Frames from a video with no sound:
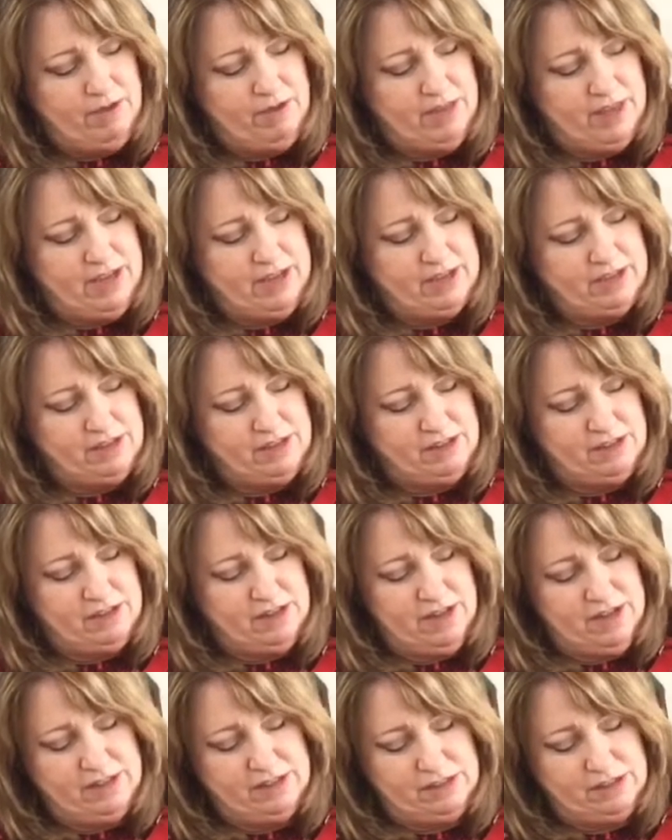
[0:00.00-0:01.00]
this,
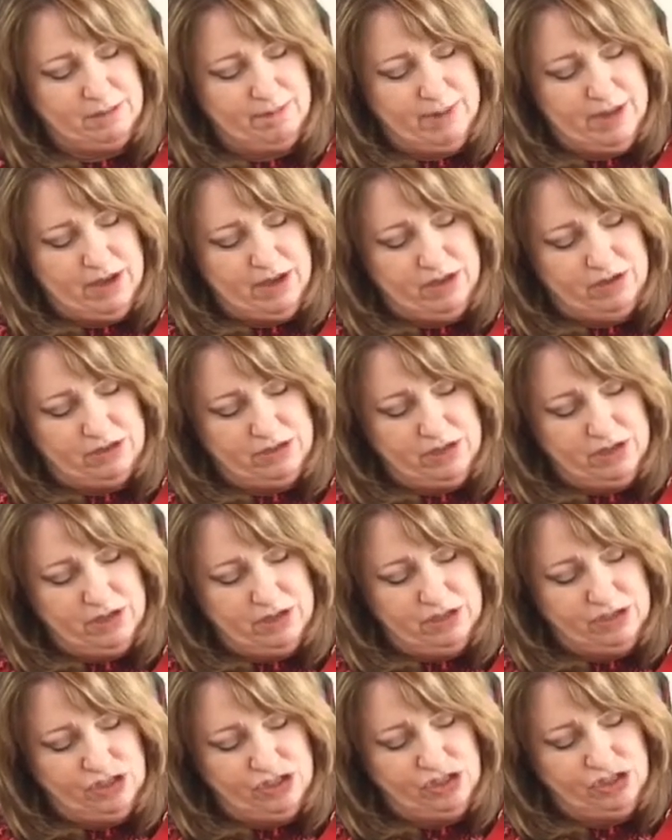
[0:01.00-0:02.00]
it smells
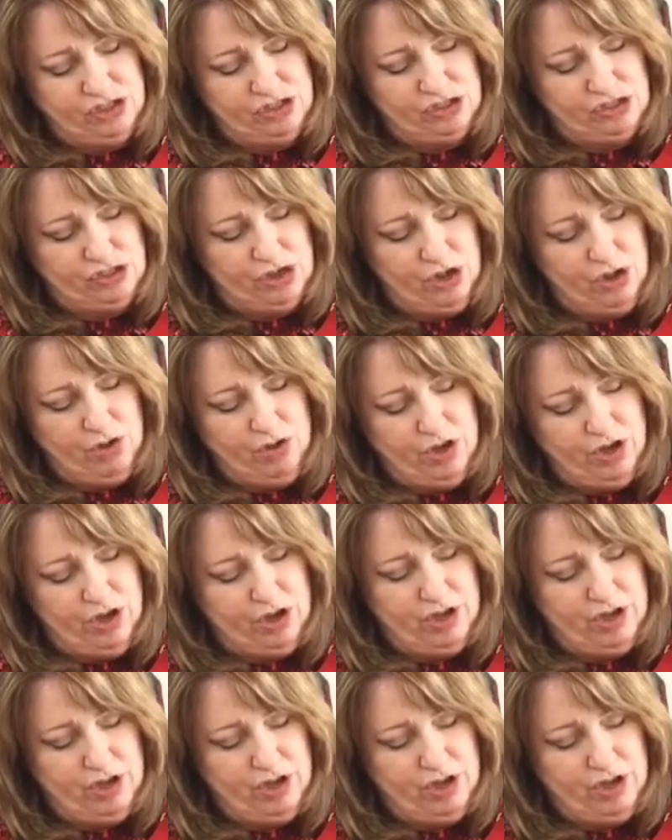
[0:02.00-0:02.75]
so good.